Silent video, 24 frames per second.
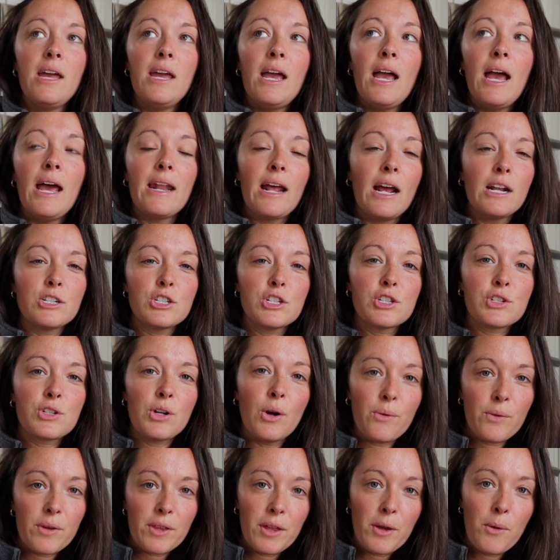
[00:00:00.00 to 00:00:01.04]
And I just
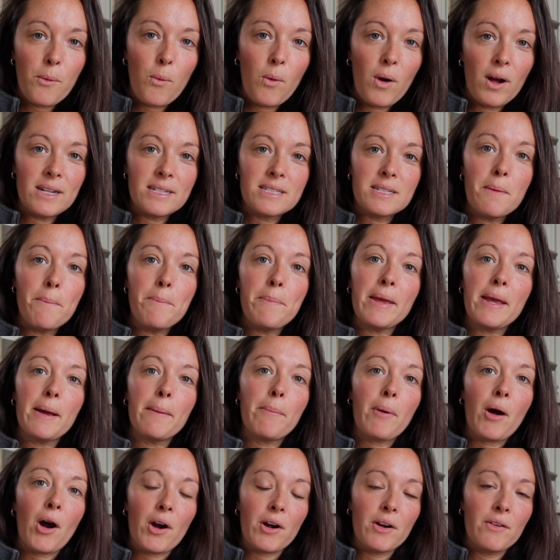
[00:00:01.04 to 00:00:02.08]
don't really want to be a
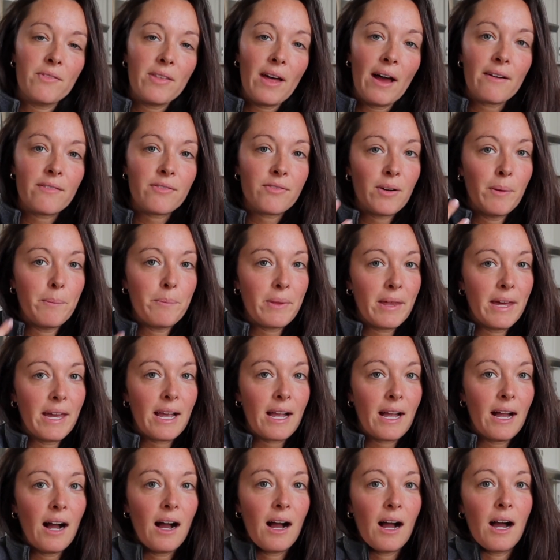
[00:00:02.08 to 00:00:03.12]
part of that from
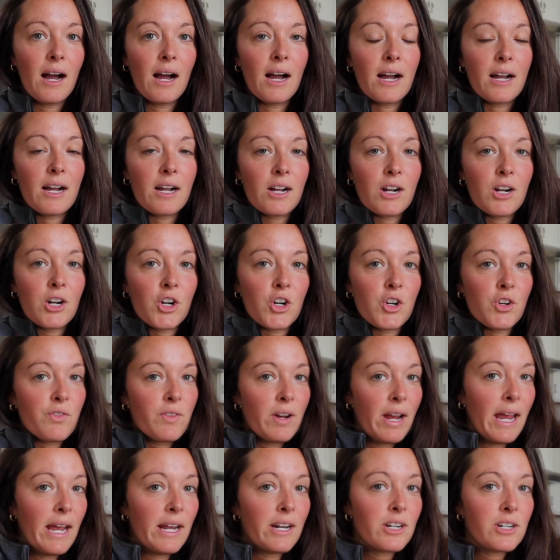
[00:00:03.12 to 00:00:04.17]
like a
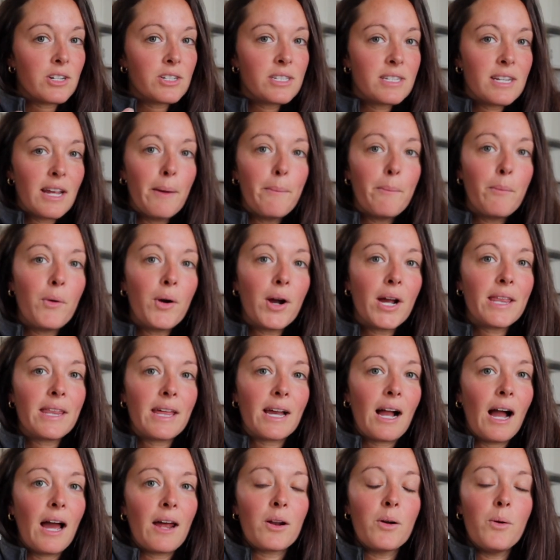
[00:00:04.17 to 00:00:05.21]
creator standpoint.
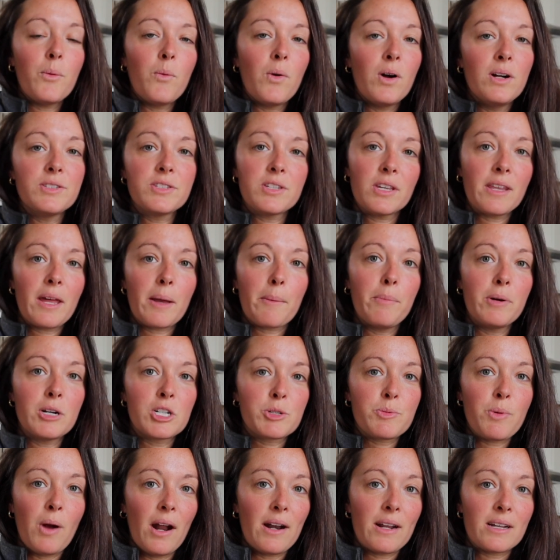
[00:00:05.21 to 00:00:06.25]
Like I don't want to like
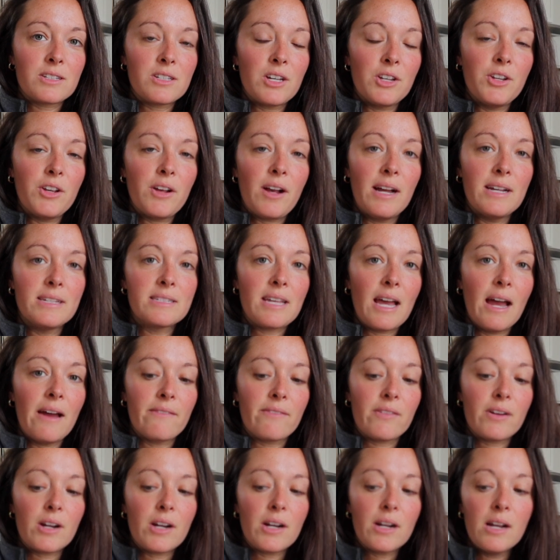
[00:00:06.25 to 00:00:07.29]
push products on you guys
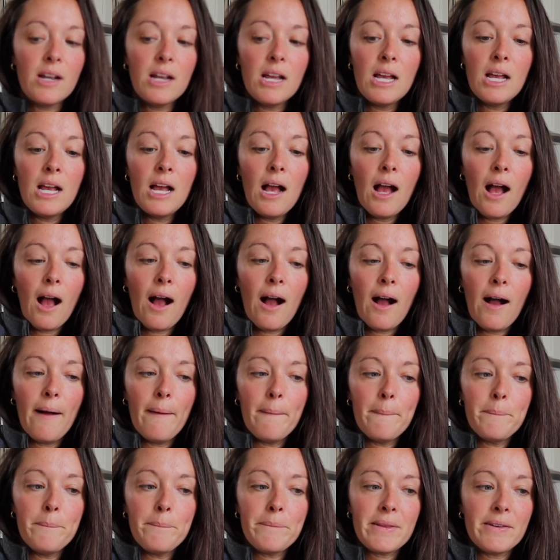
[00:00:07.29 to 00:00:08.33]
ever.
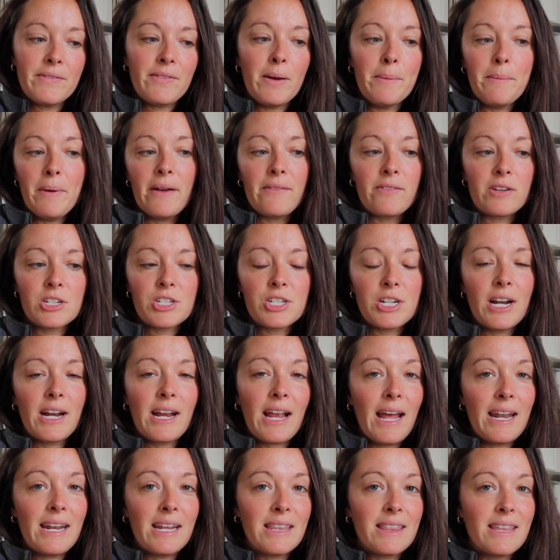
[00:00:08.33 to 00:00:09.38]
If I'm ever sharing
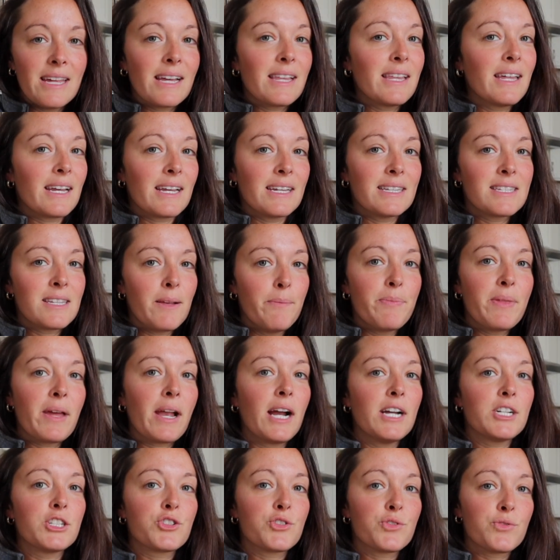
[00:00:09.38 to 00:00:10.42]
anything, like it's something
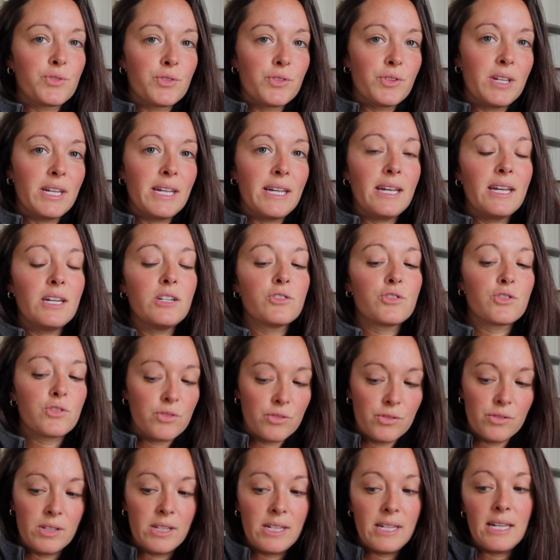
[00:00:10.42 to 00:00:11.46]
I truly,
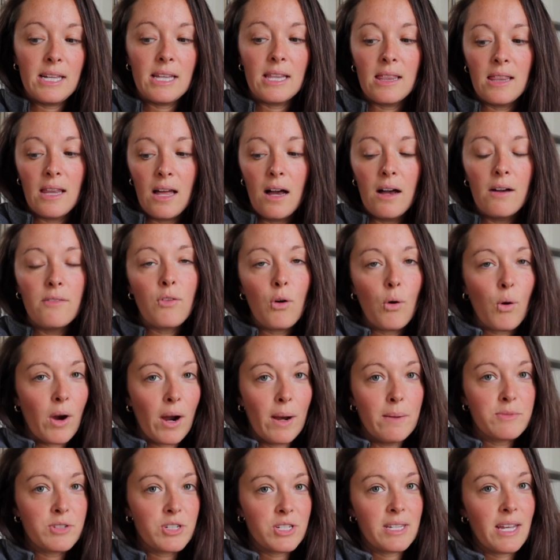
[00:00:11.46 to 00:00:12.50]
truly love, or
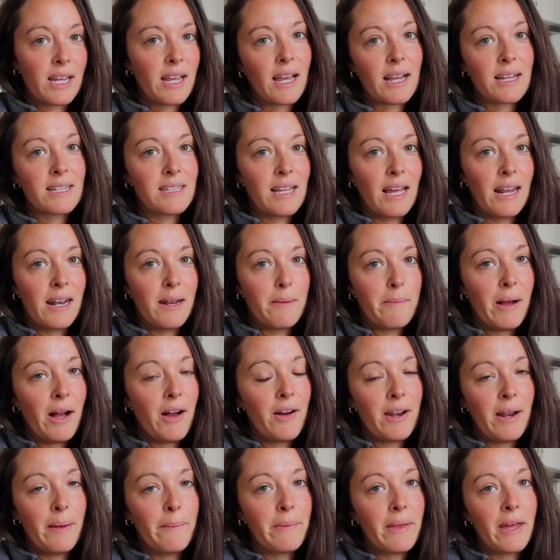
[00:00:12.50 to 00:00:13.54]
I'm just like excited about
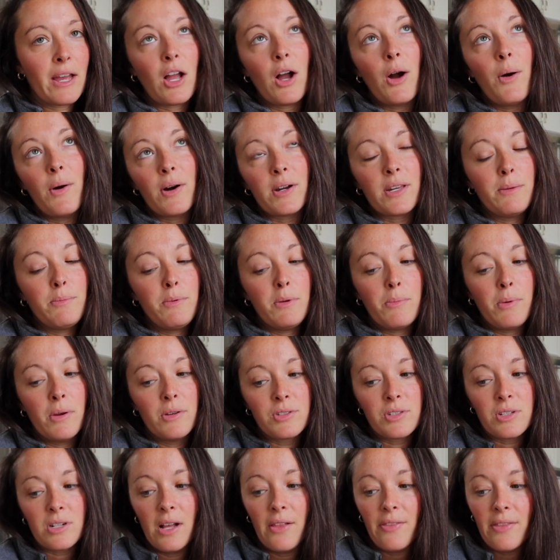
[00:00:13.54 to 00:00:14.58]
and I'm like, oh, I'll keep you
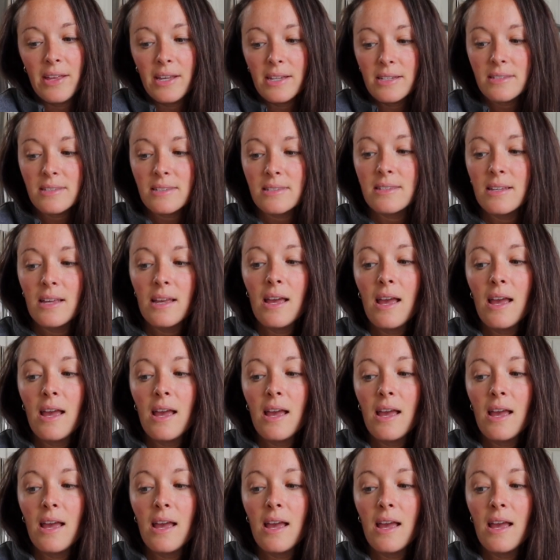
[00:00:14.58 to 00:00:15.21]
posted on this.